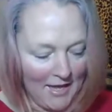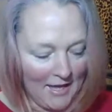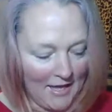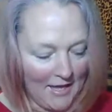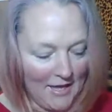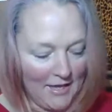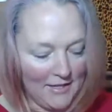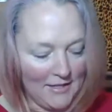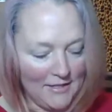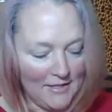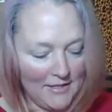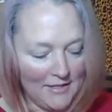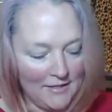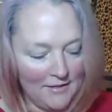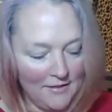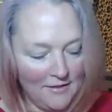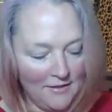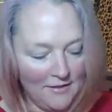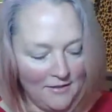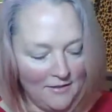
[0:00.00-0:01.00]
And
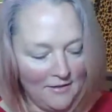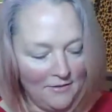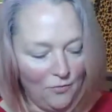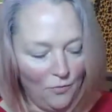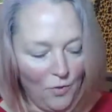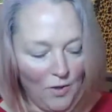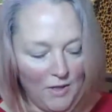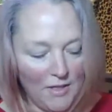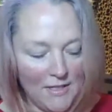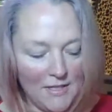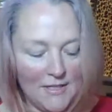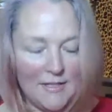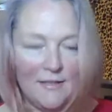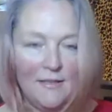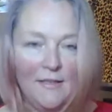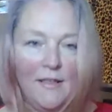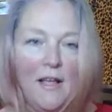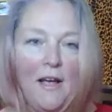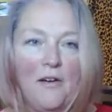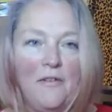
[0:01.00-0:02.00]
what does
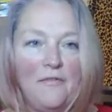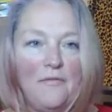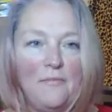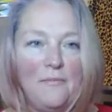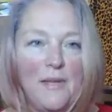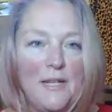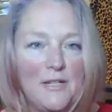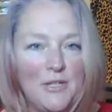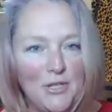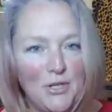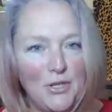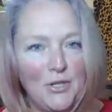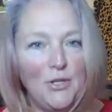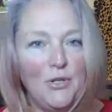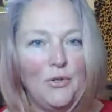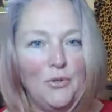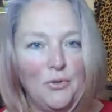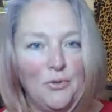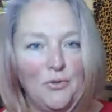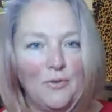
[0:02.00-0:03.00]
love mean to
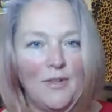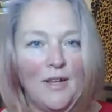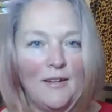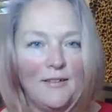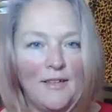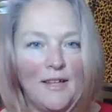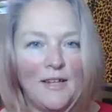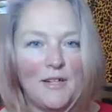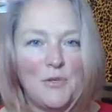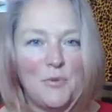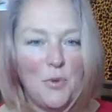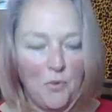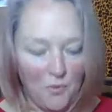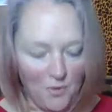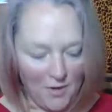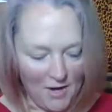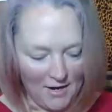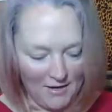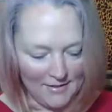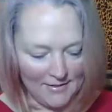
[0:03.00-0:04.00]
you? That that's what
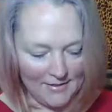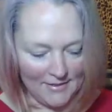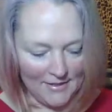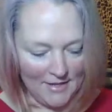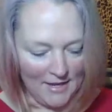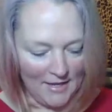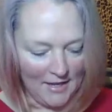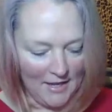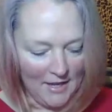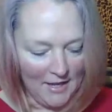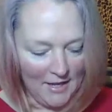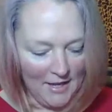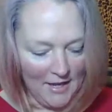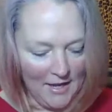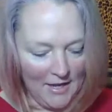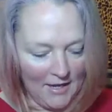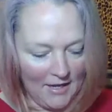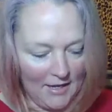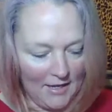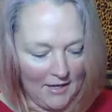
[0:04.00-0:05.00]
we're asking.
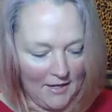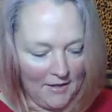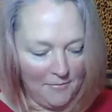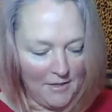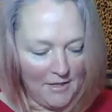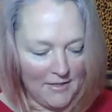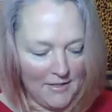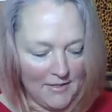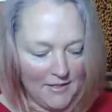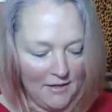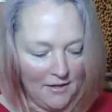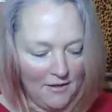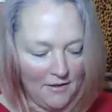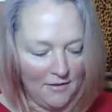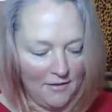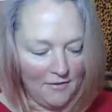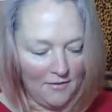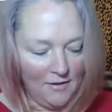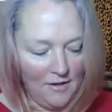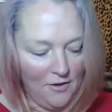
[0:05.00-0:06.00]
Um, is it
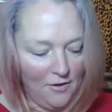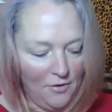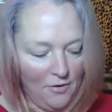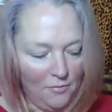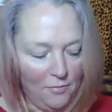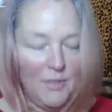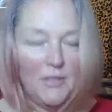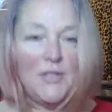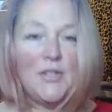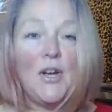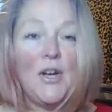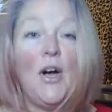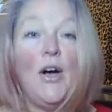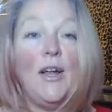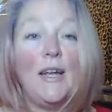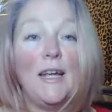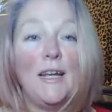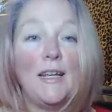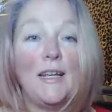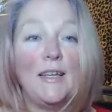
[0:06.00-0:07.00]
you know
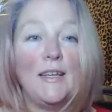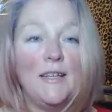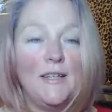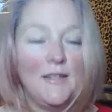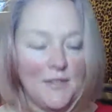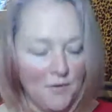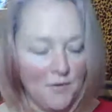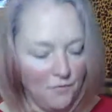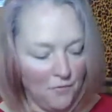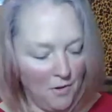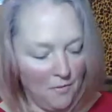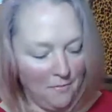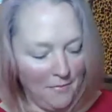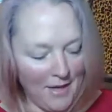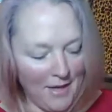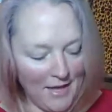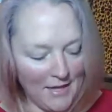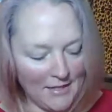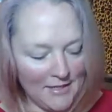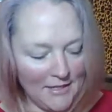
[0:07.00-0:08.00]
platonic? Is it
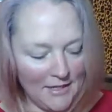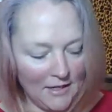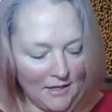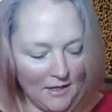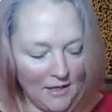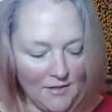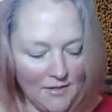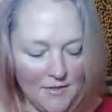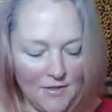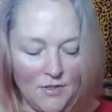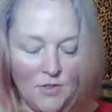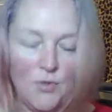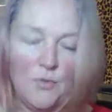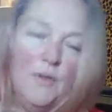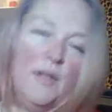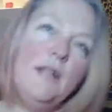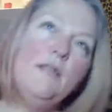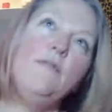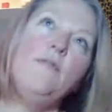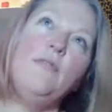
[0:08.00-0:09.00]
romantic? Is it
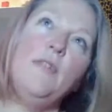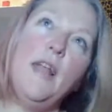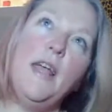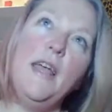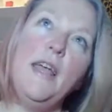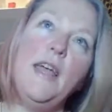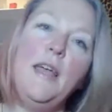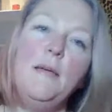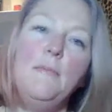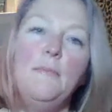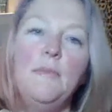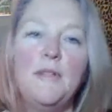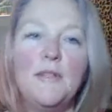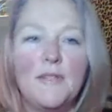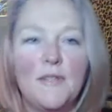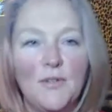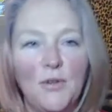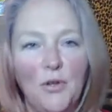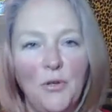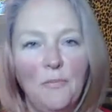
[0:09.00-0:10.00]
twin flame and
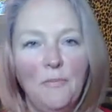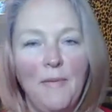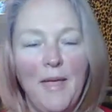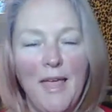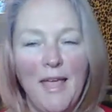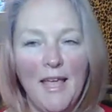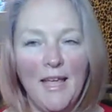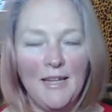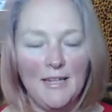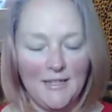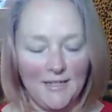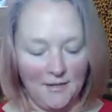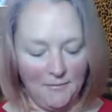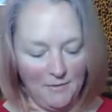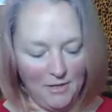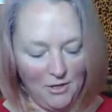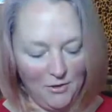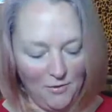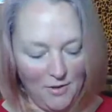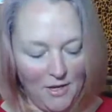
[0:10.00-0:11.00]
soulmate? I
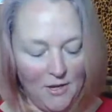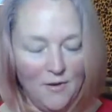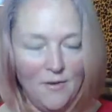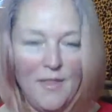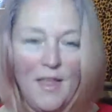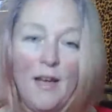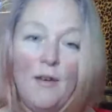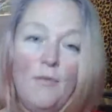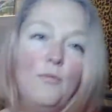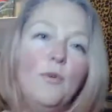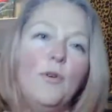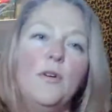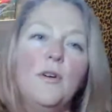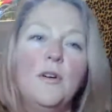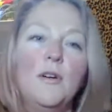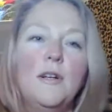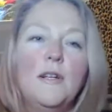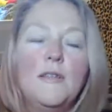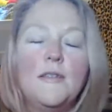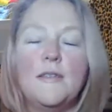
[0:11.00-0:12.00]
mean, you hear that
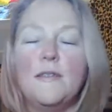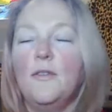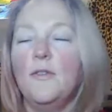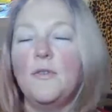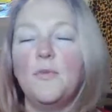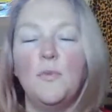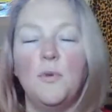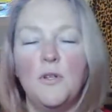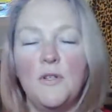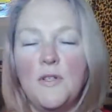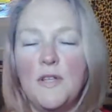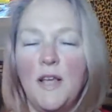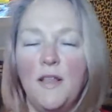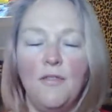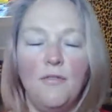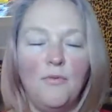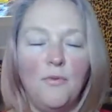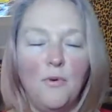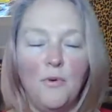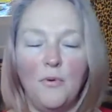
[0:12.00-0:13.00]
words, those words getting
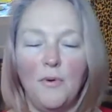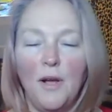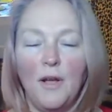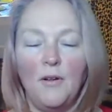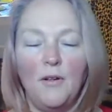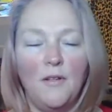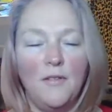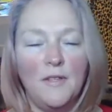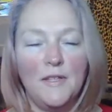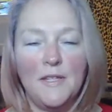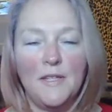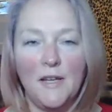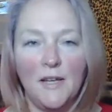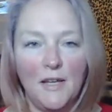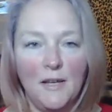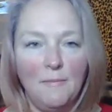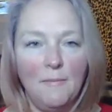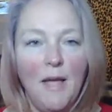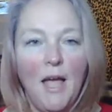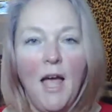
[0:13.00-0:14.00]
thrown around all the
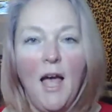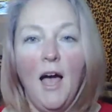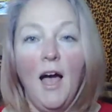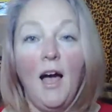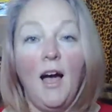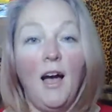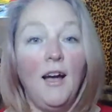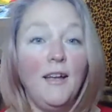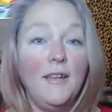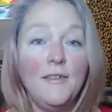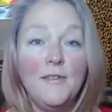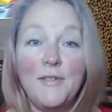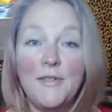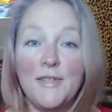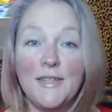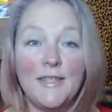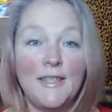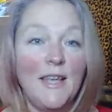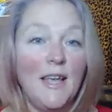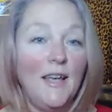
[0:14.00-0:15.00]
time. I used
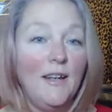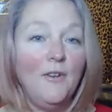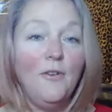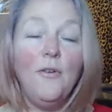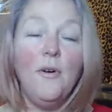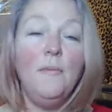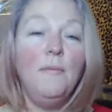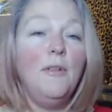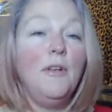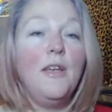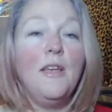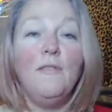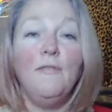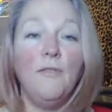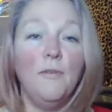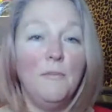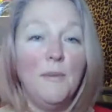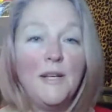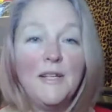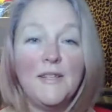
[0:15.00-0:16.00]
to say it. Oh, I'm looking
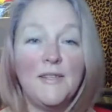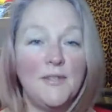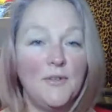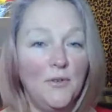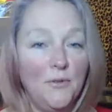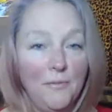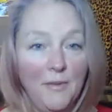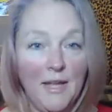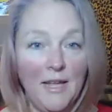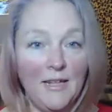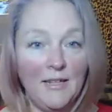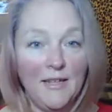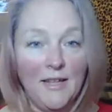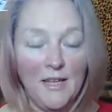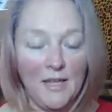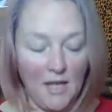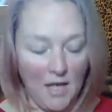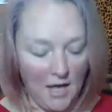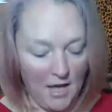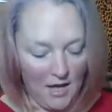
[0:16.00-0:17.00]
for my soulmate.
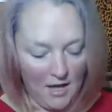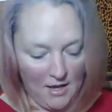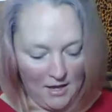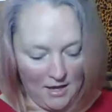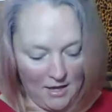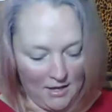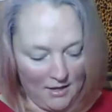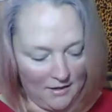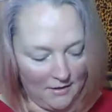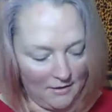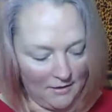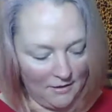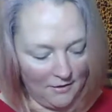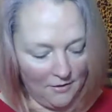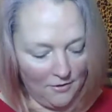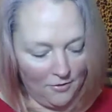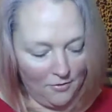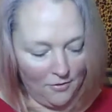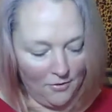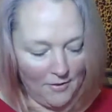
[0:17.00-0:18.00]
Like,
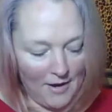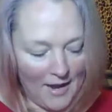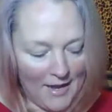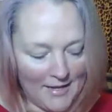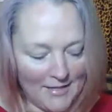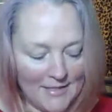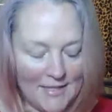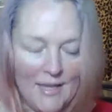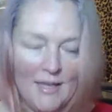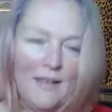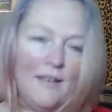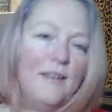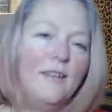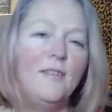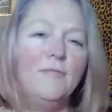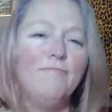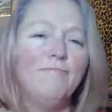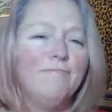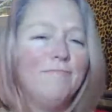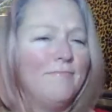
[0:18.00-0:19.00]
you know, they're asking,
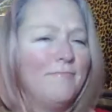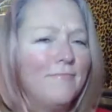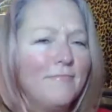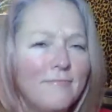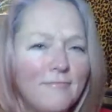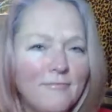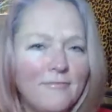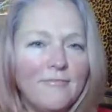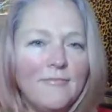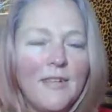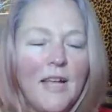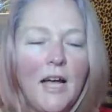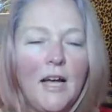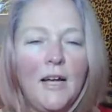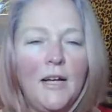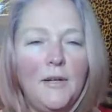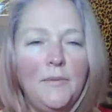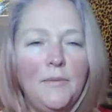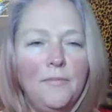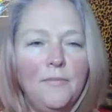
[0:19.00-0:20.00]

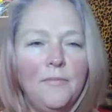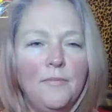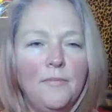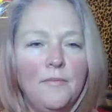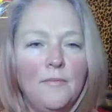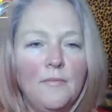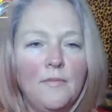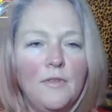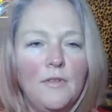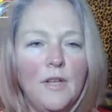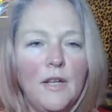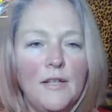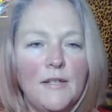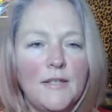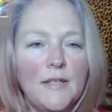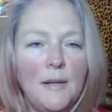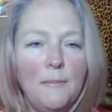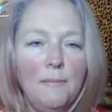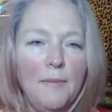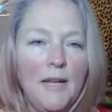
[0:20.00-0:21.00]
um, is
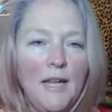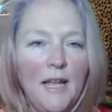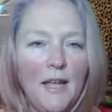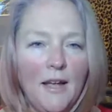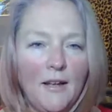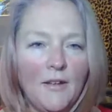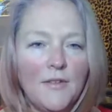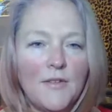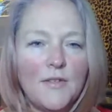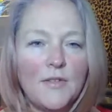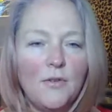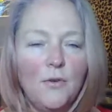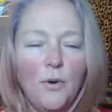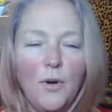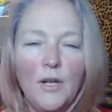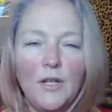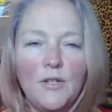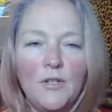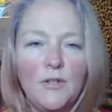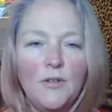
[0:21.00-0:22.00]
somebody else
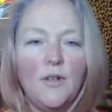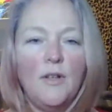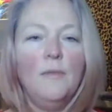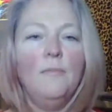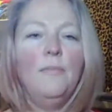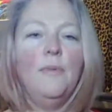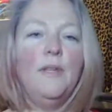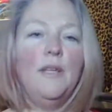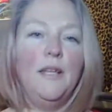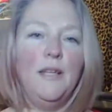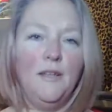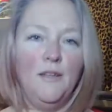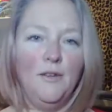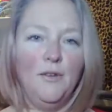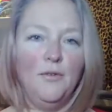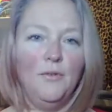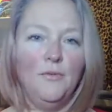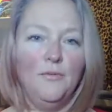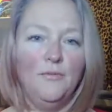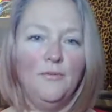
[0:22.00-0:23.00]
going to complete
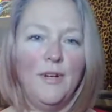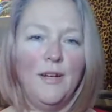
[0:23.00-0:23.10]
you?